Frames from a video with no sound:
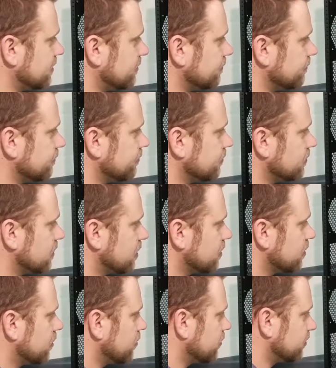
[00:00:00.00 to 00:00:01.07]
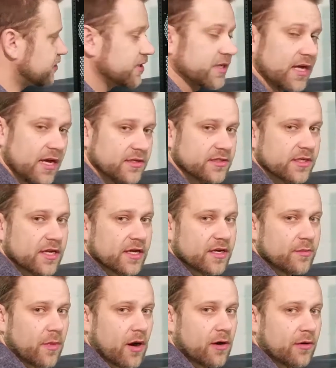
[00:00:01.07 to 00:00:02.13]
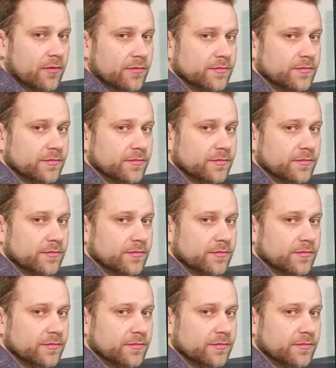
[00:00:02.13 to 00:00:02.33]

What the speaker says: and we'll see you guys again tomorrow.